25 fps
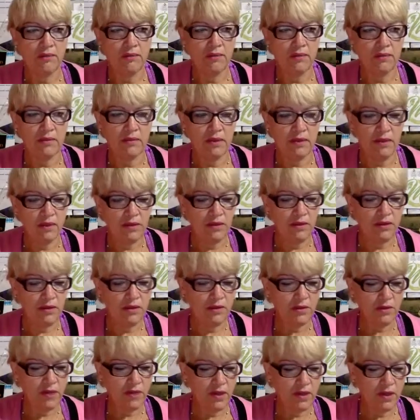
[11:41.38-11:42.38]

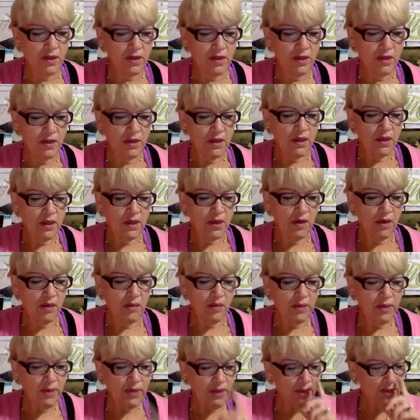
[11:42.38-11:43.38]
You are
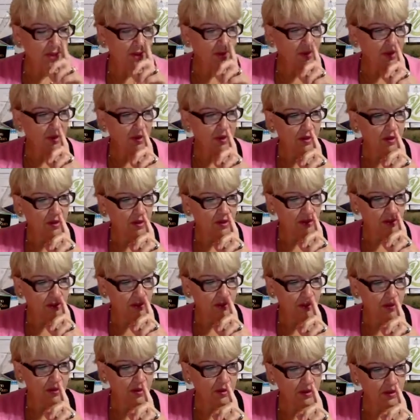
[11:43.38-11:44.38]
helping her
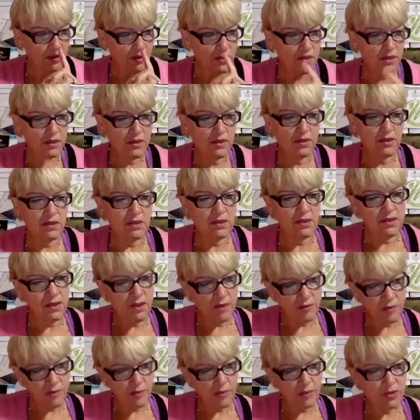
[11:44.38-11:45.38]
learn
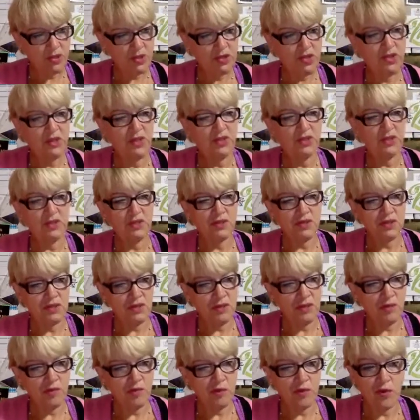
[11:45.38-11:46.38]
self-appreciation,
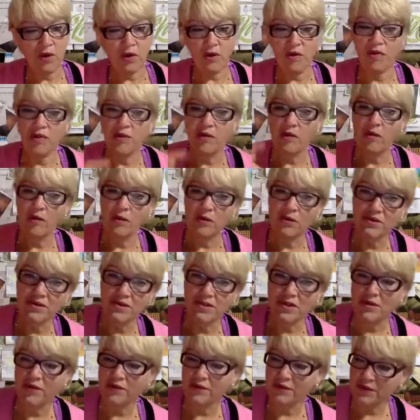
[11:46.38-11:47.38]
self-worth, or
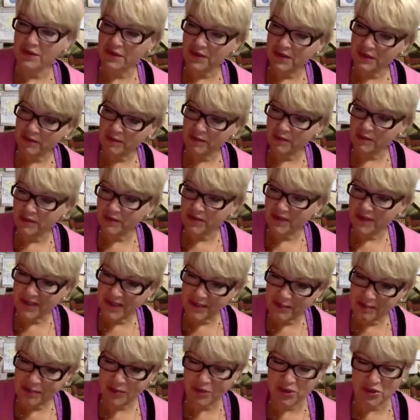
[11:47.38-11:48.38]

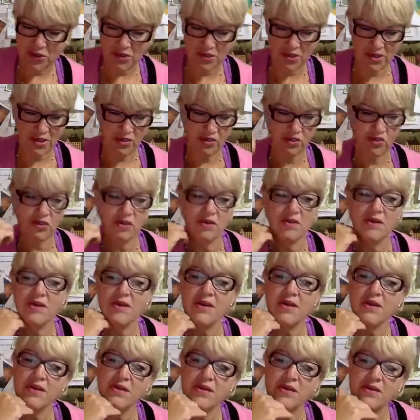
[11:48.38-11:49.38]
self-depreciation.
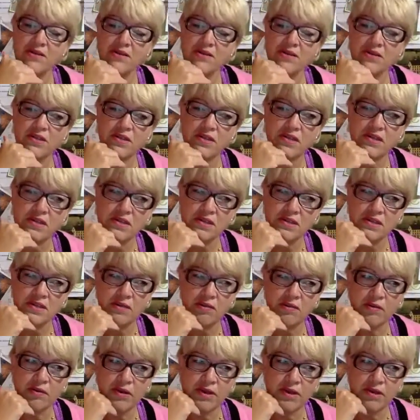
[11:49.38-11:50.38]
She's
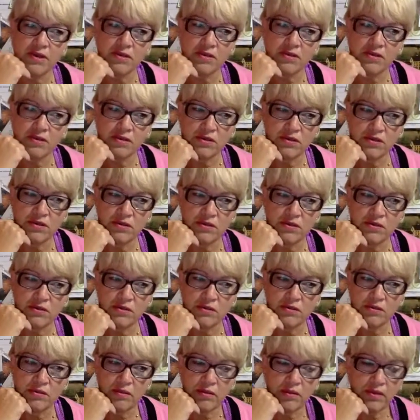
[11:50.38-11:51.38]
going to
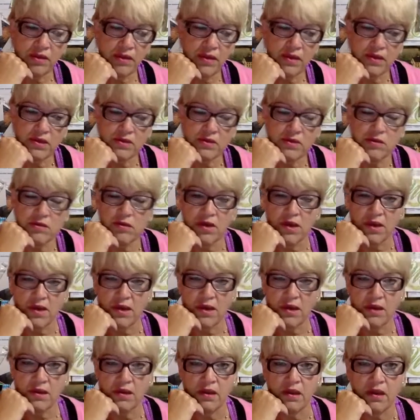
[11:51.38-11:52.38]
think it's
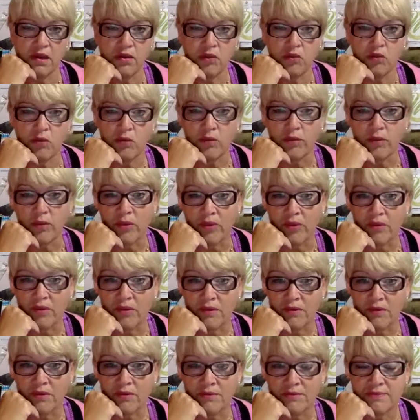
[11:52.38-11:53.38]
okay and normal
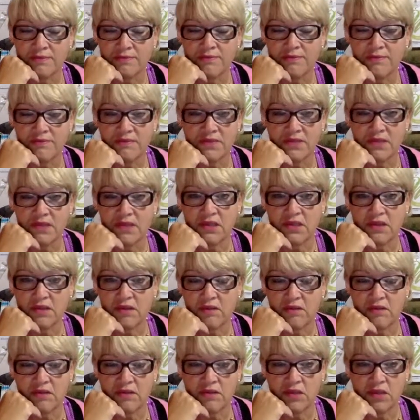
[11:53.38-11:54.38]
to
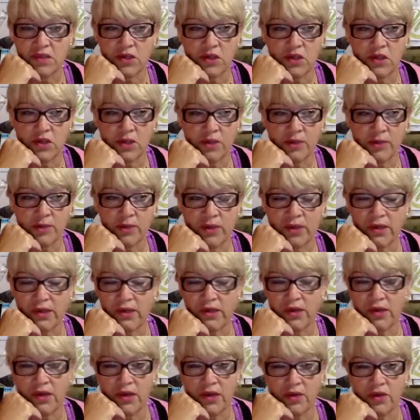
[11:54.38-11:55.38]
look at her body and
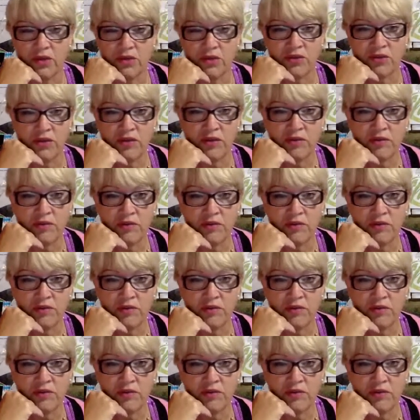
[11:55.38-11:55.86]
hate herself.